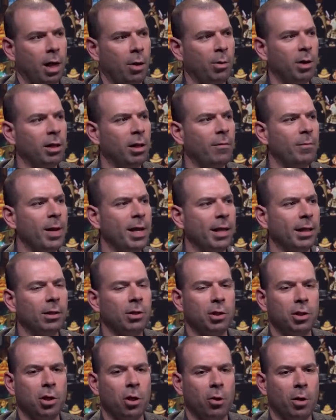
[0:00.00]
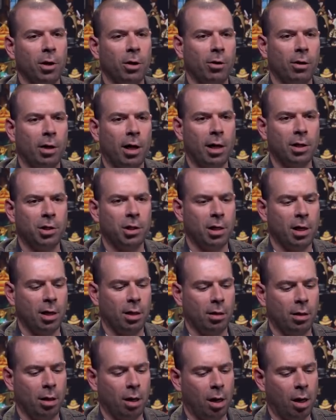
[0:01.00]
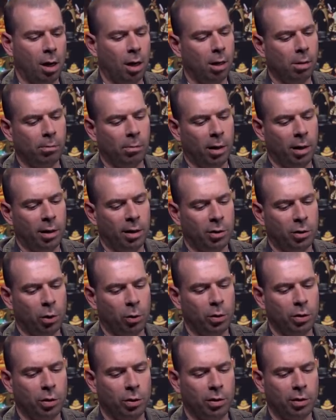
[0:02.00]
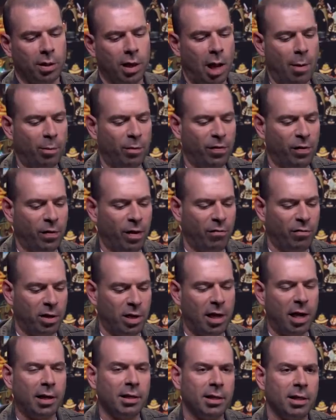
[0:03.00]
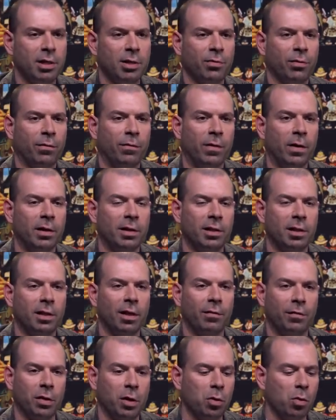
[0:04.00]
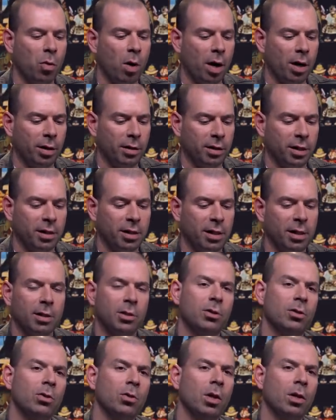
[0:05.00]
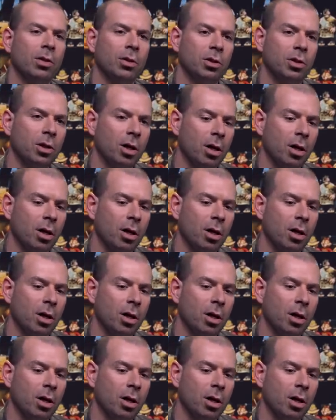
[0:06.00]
Yeah, we love making the show here at IGN, and it's always a good time. If you have any ideas for fun stuff you want to see us do on this